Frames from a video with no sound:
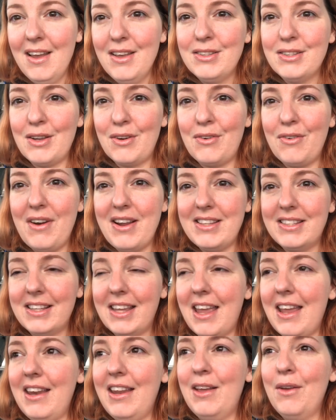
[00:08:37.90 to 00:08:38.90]
so the
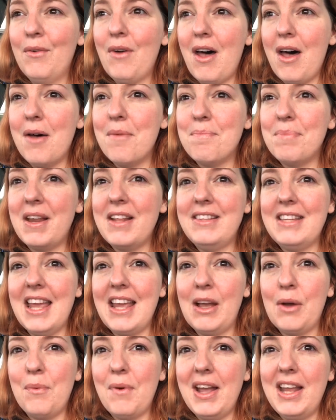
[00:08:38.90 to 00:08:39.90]
rest can heal up. They
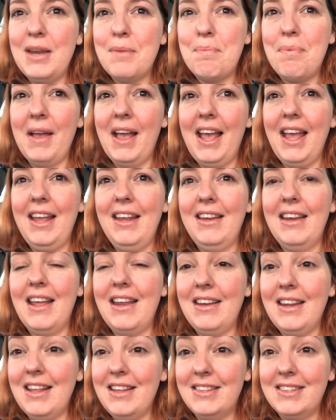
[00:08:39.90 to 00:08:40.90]
take away the pain,
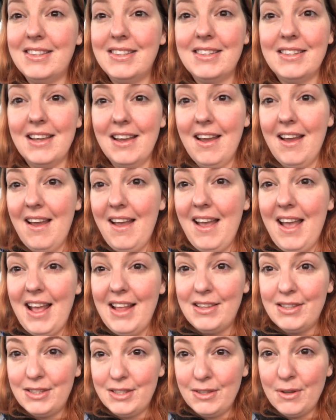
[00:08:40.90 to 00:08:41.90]
and it's
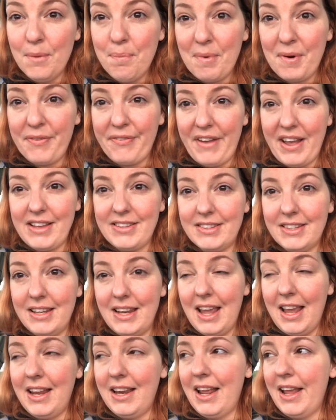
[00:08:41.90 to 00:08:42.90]
super
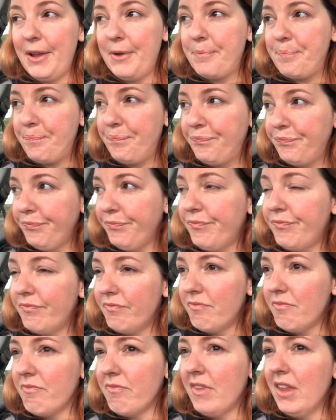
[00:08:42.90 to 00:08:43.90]
fascinating.
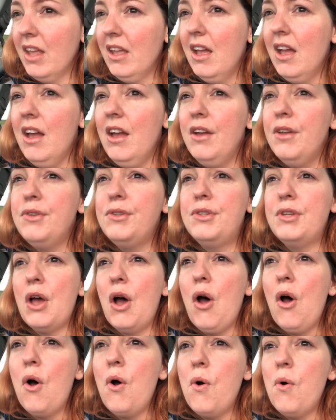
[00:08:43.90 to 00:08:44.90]

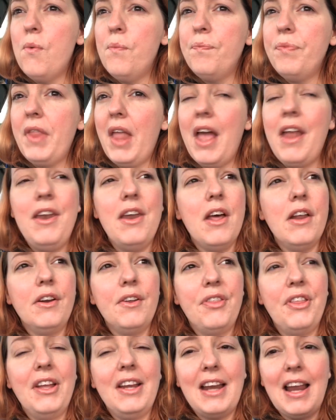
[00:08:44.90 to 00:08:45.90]
So
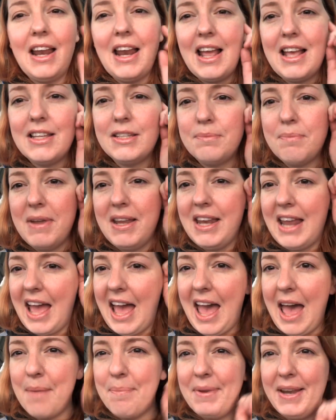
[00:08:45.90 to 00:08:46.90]
another thing that has been
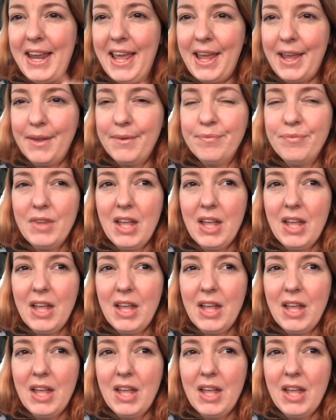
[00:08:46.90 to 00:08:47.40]
happening